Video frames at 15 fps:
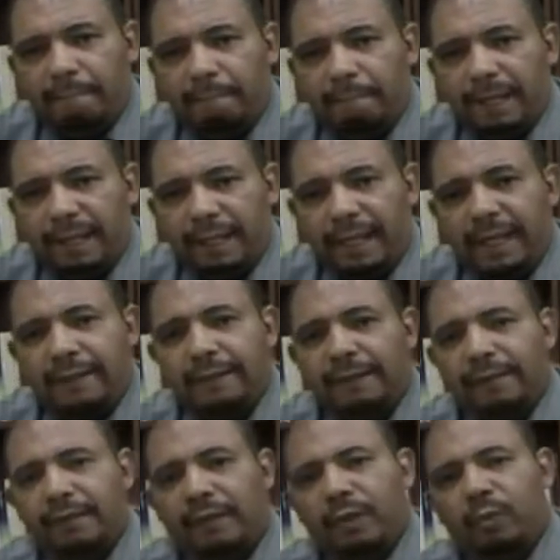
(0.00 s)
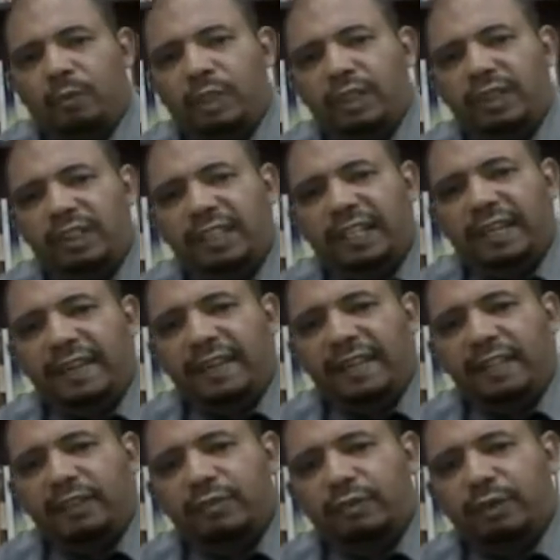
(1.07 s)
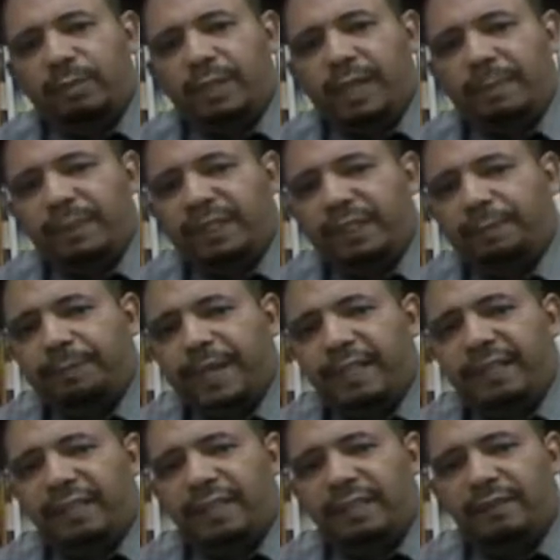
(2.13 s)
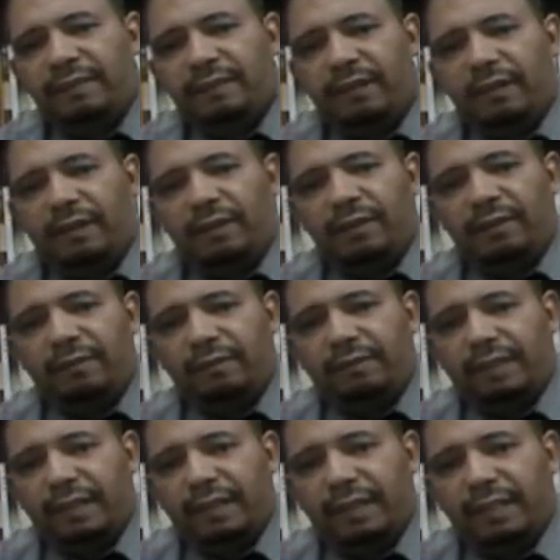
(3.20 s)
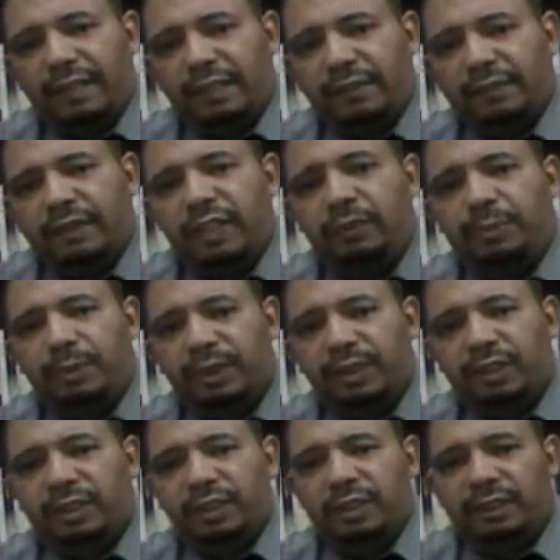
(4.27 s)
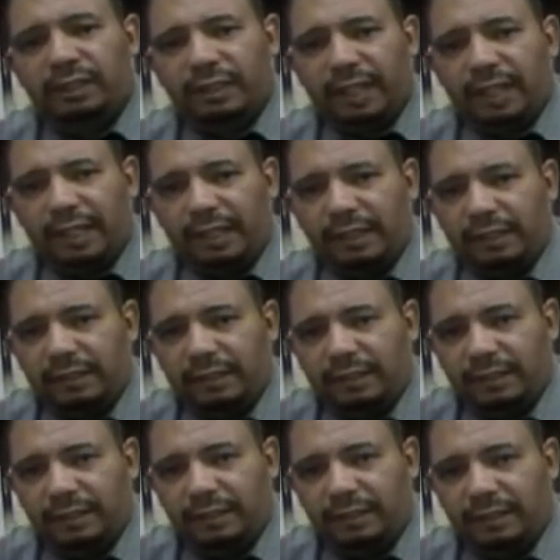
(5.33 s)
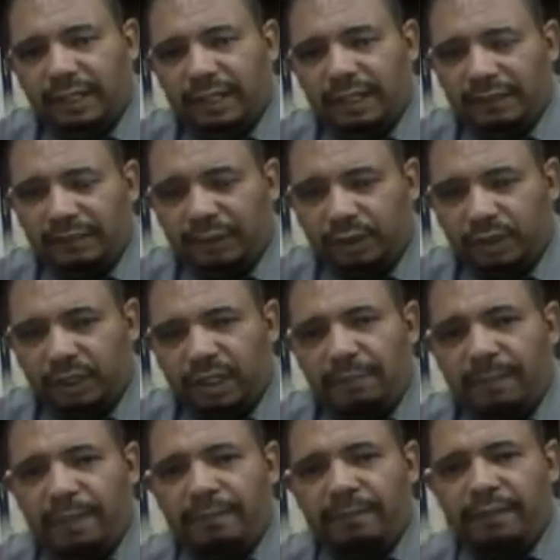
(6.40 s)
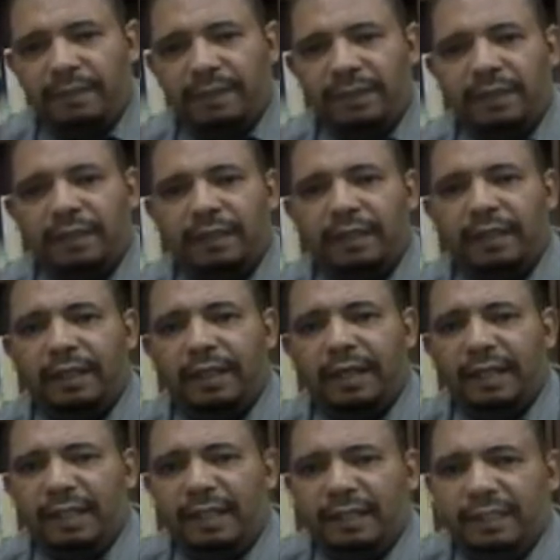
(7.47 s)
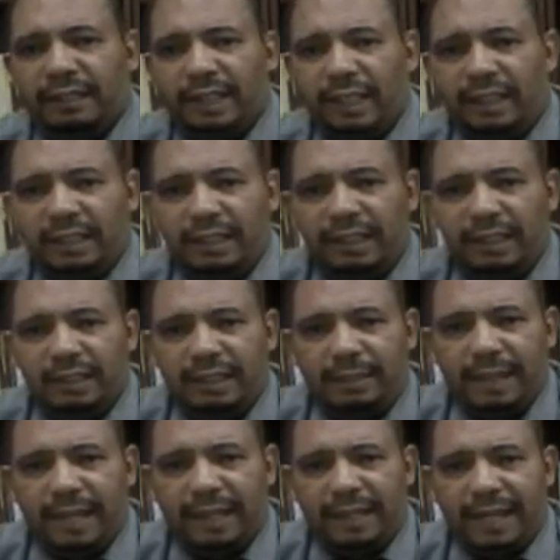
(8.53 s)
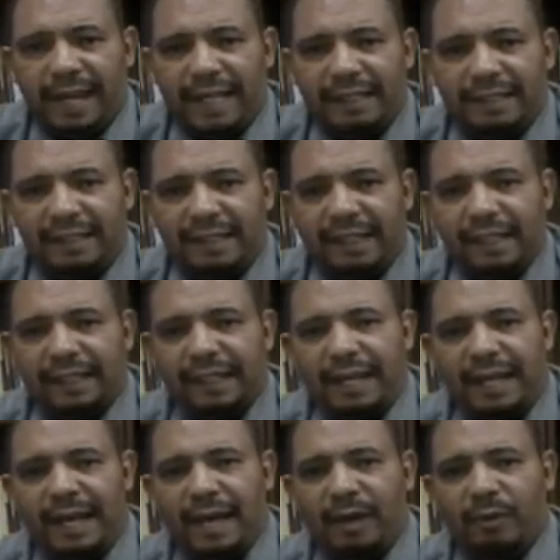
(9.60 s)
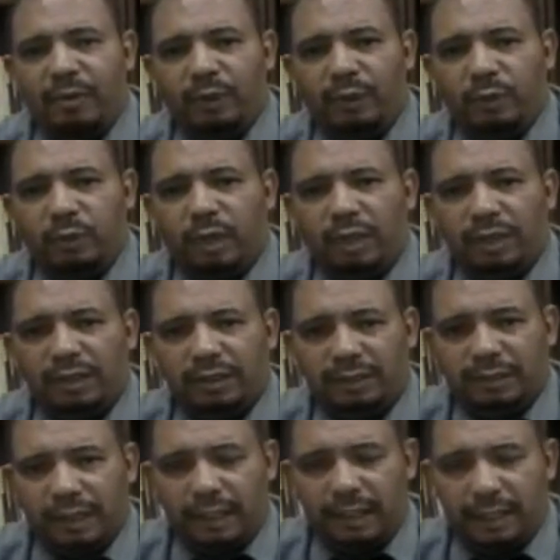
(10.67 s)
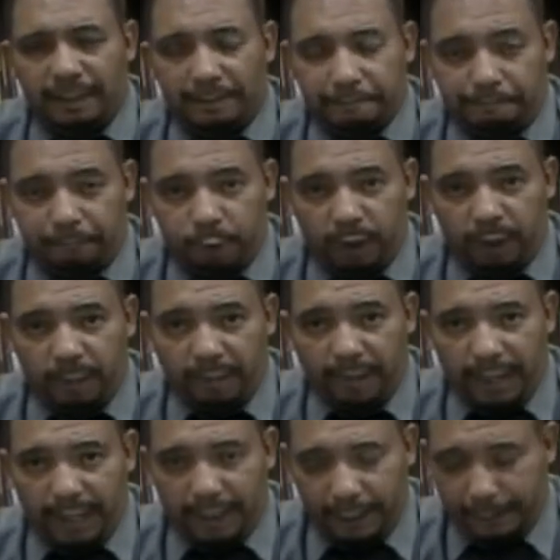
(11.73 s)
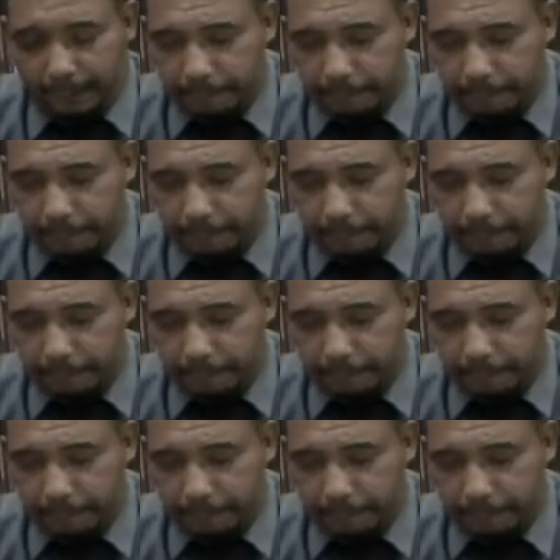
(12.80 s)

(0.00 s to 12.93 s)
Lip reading: again, we're seeing things from the perspective of this first person narrator. And if you still remember, his ideas about Gaza and how it was to him like